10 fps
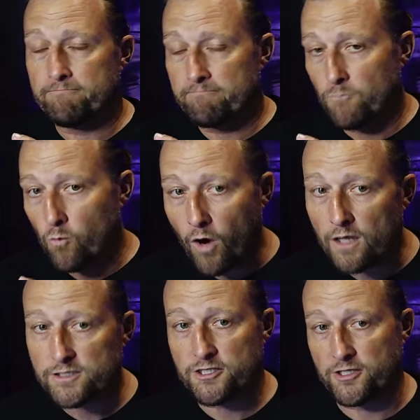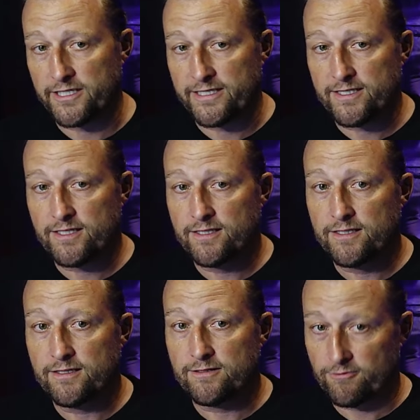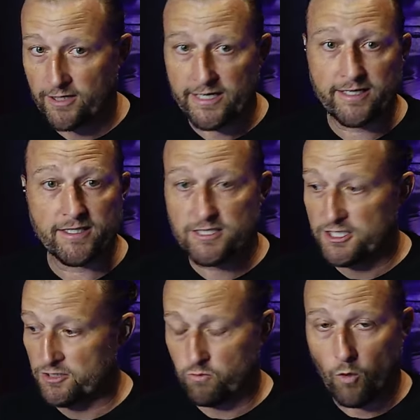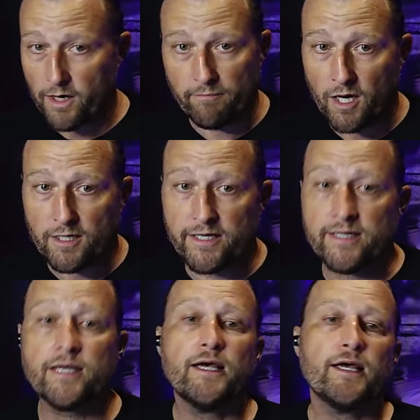Wall Street, right? It's just one market.